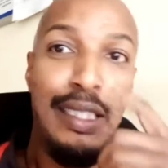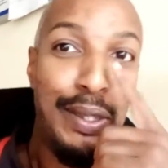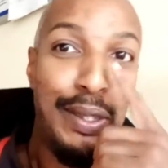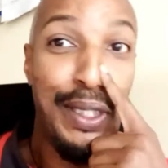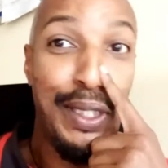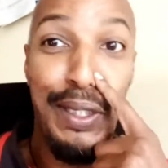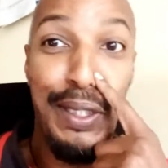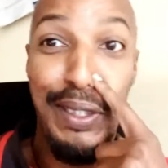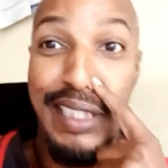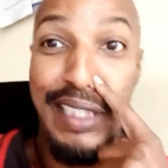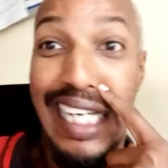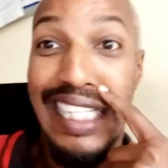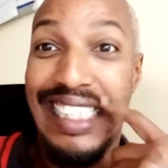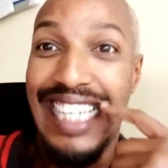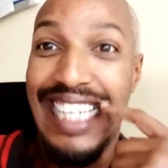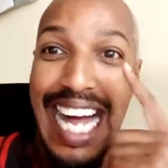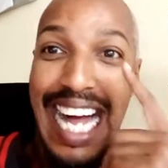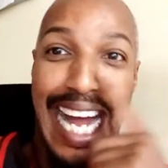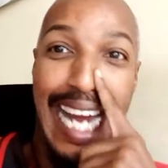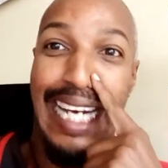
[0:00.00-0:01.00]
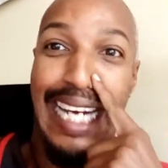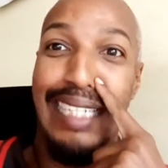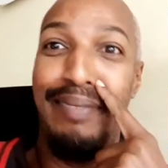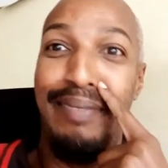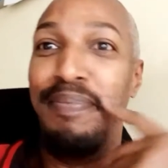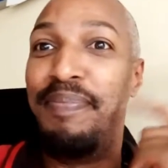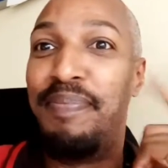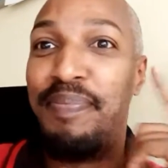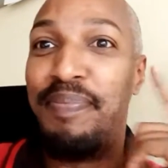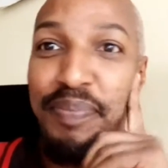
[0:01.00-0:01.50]
to use the
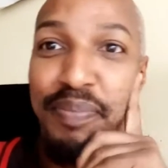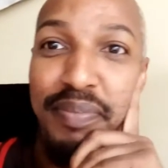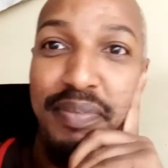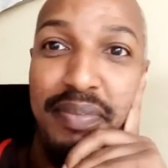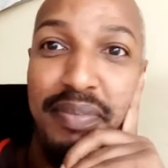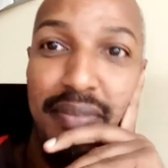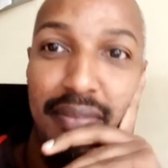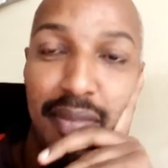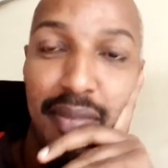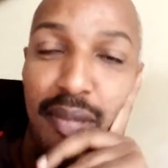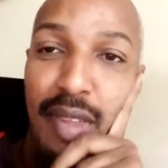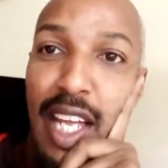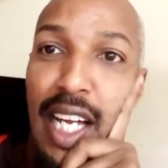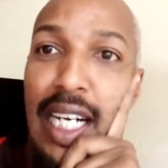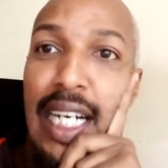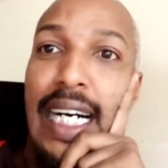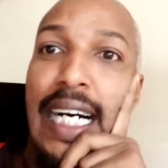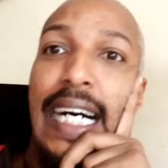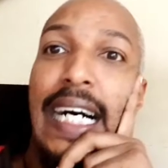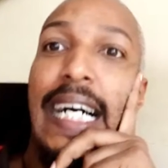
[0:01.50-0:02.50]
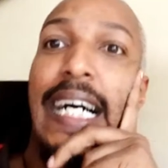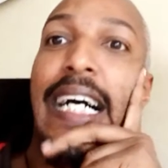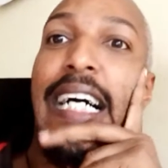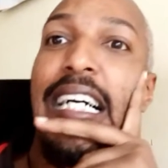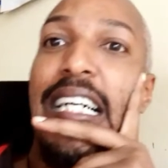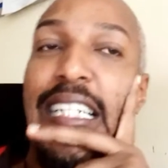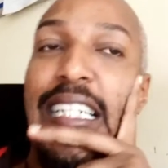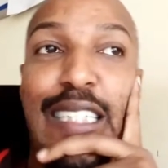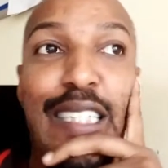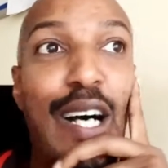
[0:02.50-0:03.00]
time
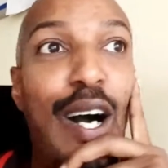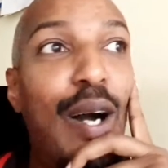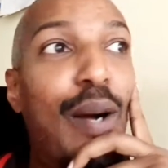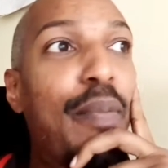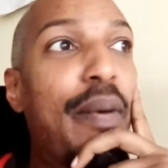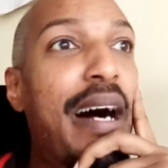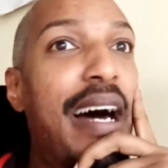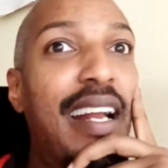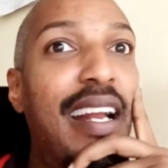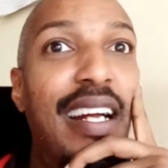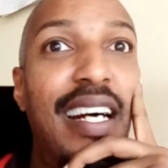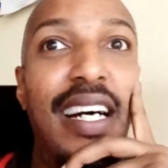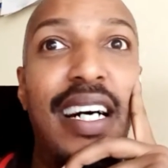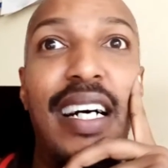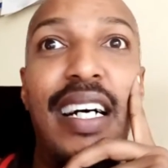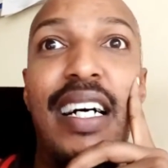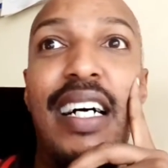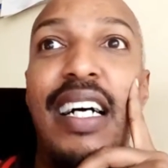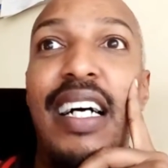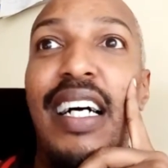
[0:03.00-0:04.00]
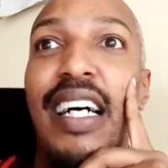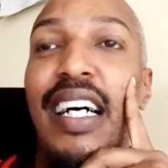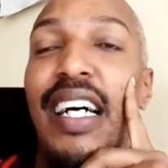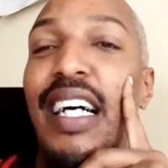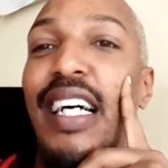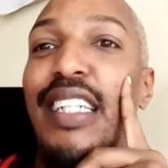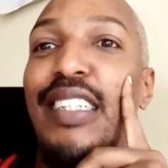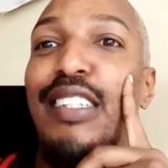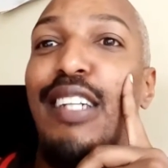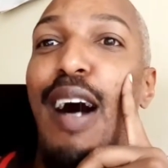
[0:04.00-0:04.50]
talk about
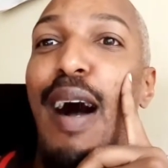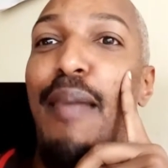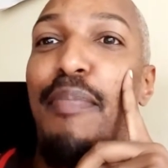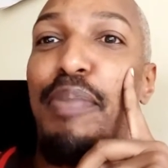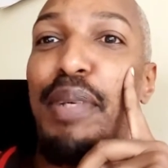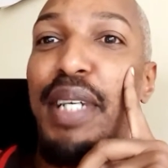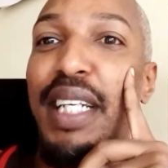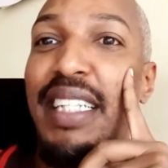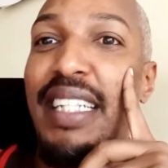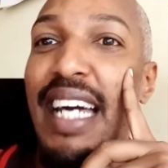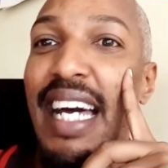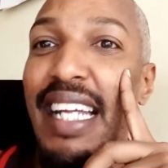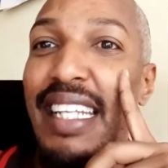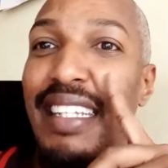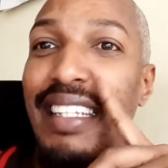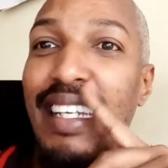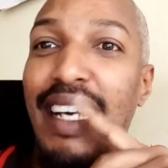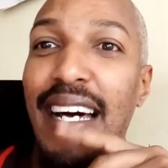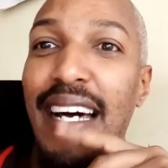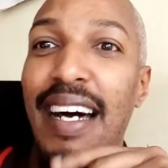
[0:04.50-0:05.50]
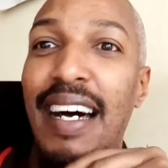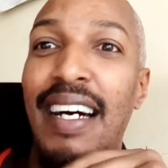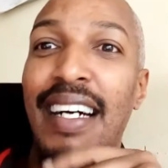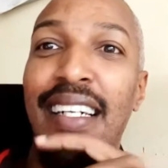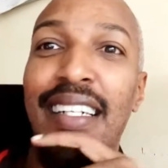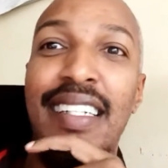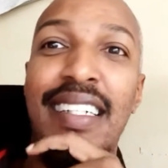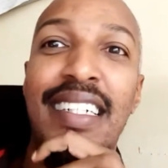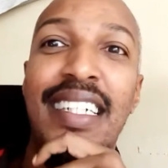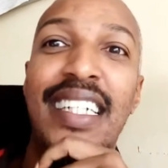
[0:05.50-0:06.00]
a topic that
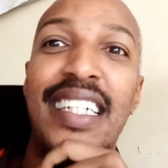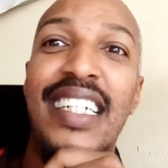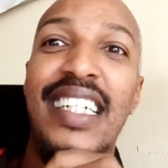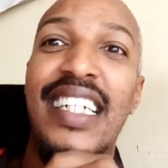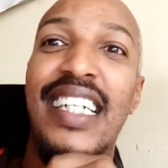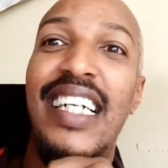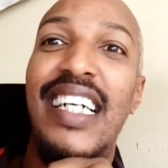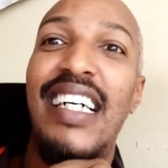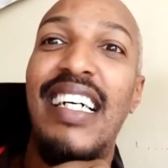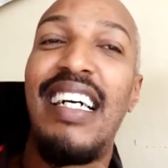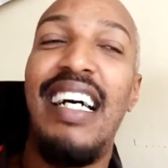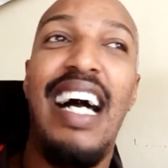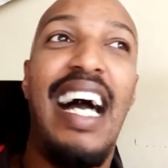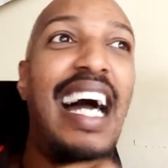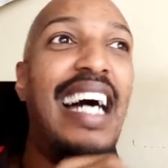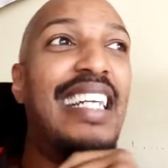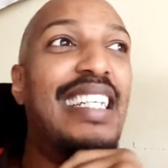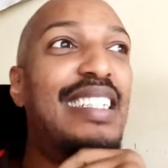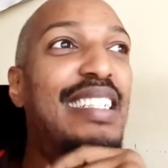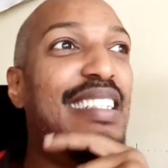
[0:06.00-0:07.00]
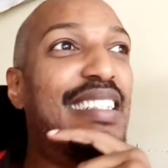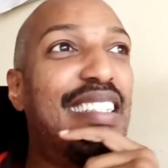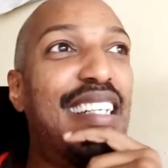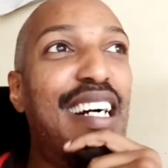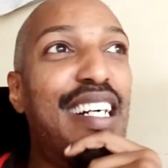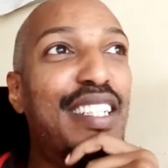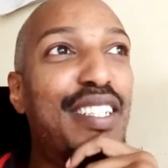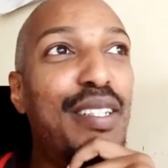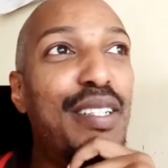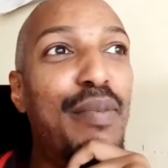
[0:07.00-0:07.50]
I had a
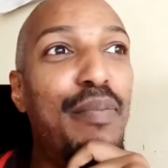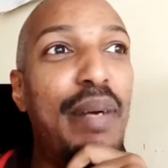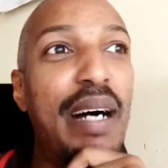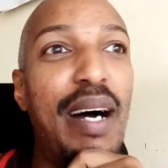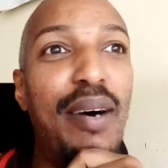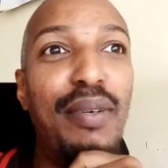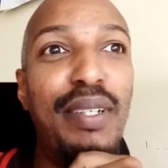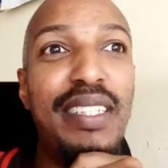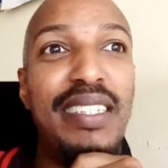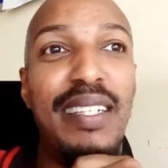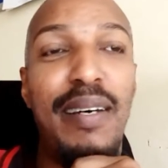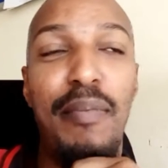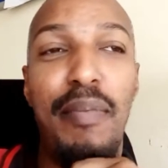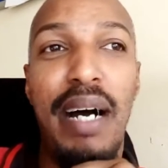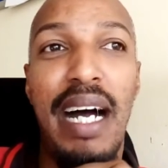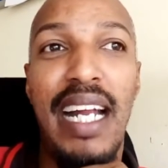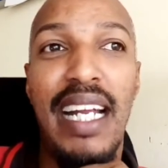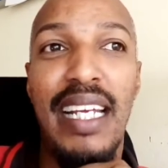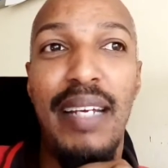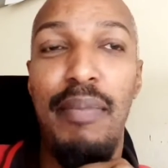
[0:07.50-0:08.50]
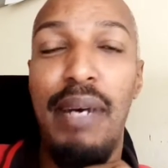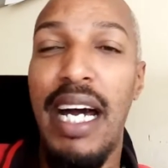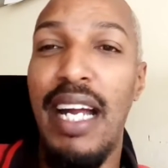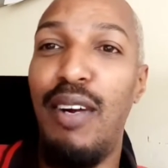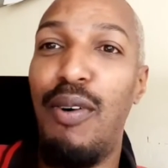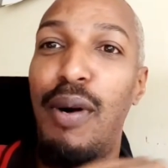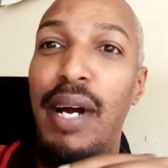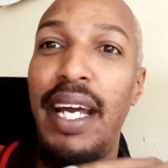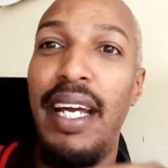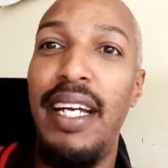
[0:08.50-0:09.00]
discussion about with somebody. By
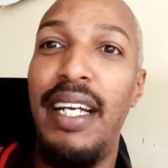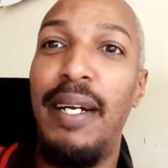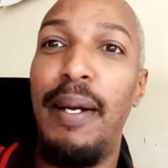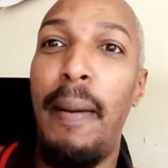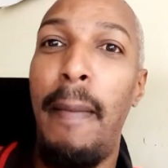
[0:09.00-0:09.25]
the way,